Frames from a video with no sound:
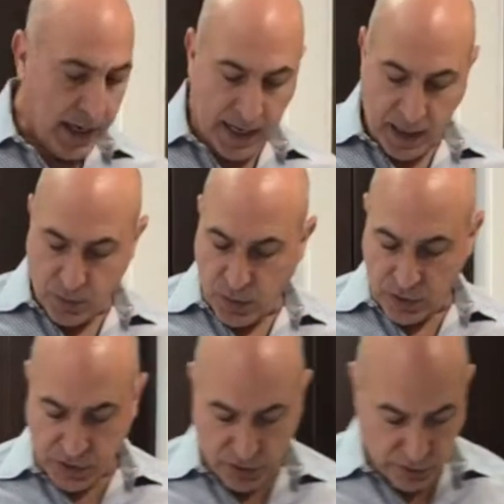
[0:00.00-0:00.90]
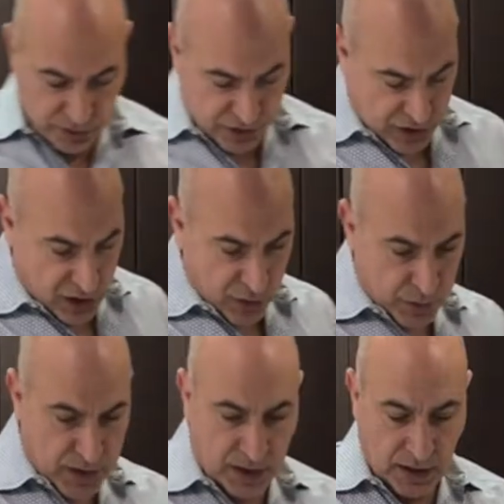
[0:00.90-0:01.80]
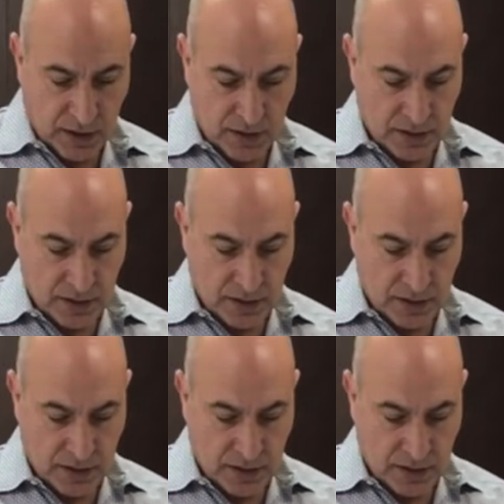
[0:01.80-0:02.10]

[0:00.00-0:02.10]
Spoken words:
And we're also going to start with the